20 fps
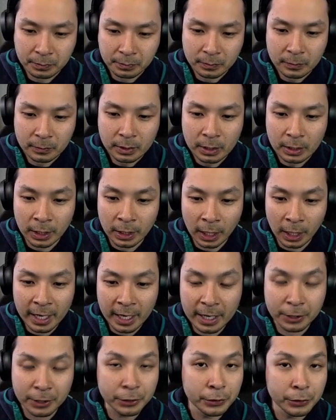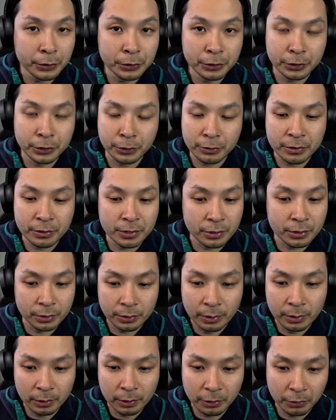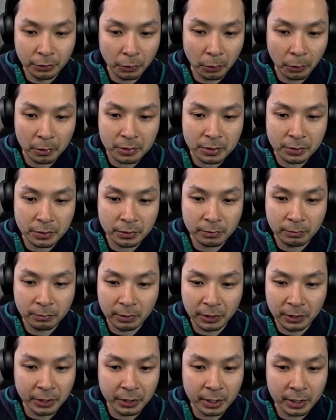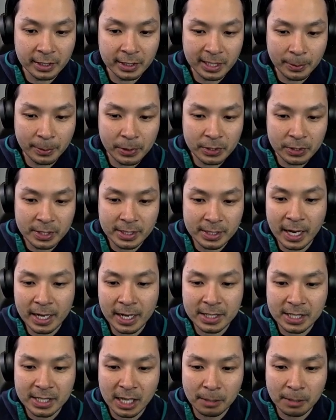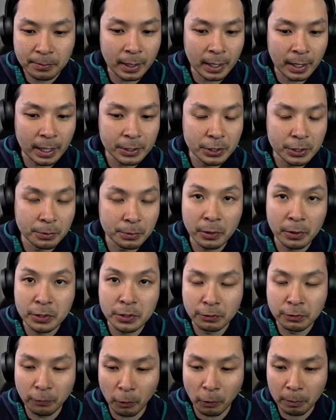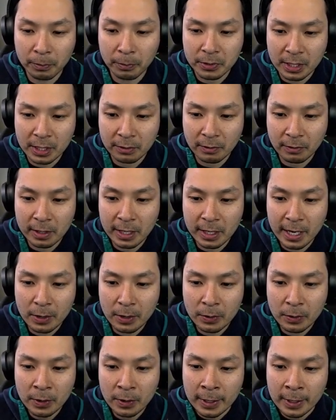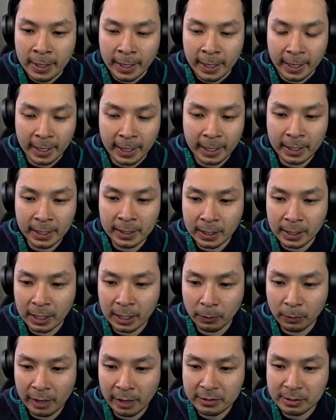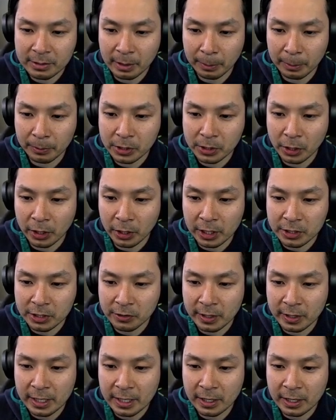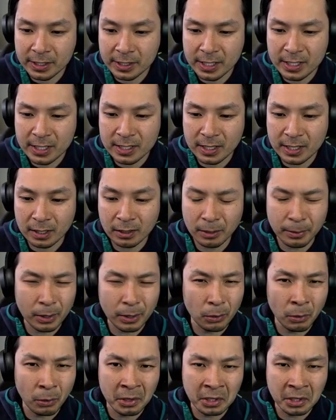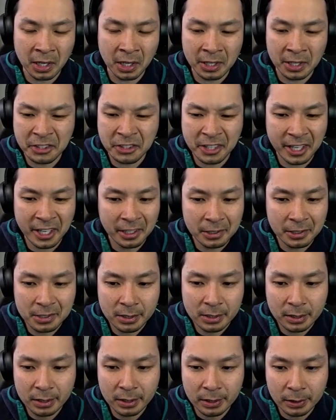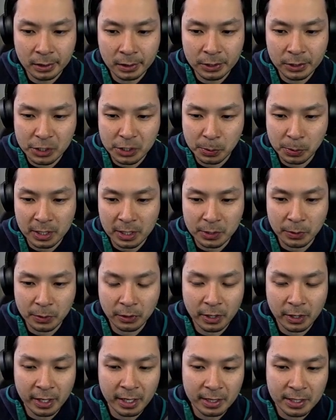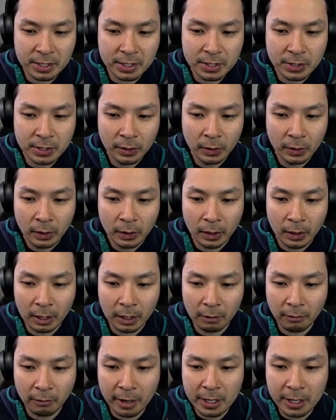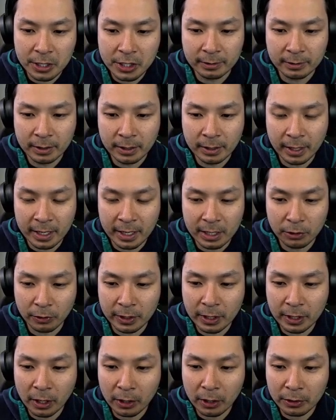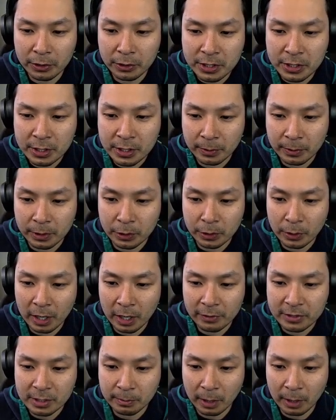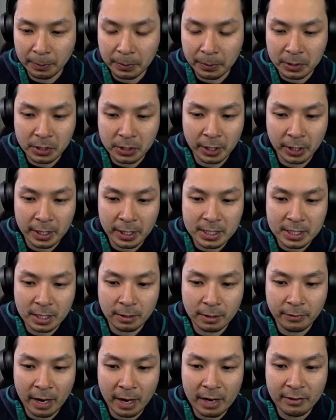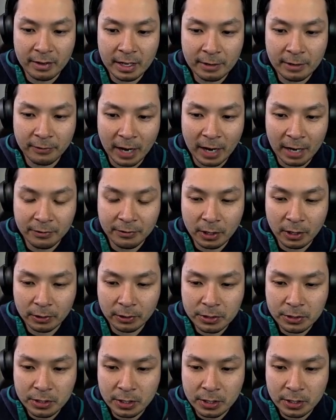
Looking at crude oil is doing really good. WTI is up 2.24% right now. And we have some upper targets right here. I did sell about one contract here just because we were hitting this range at $83. We do have some upper targets of $85.